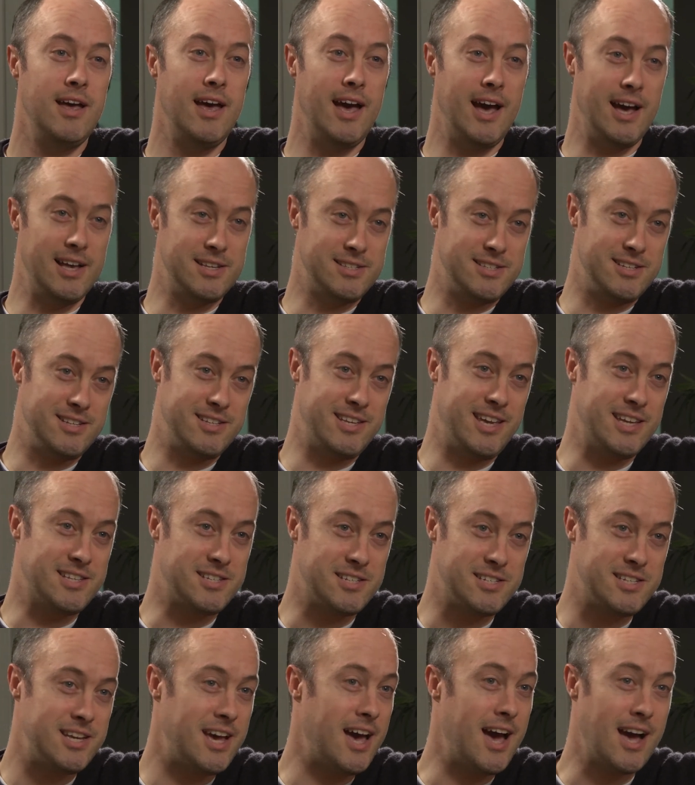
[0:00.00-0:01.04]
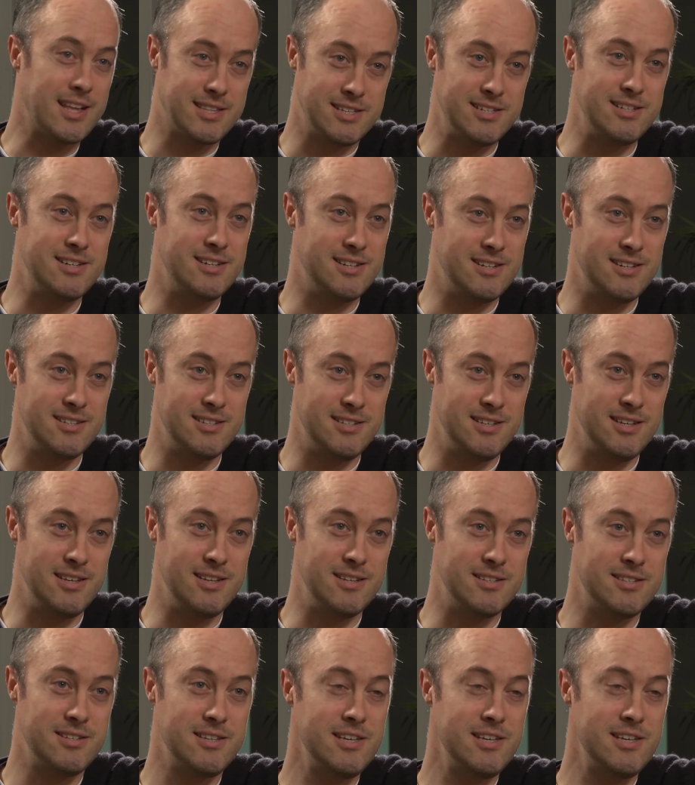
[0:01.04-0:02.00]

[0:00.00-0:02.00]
as it gets attacked in the disease.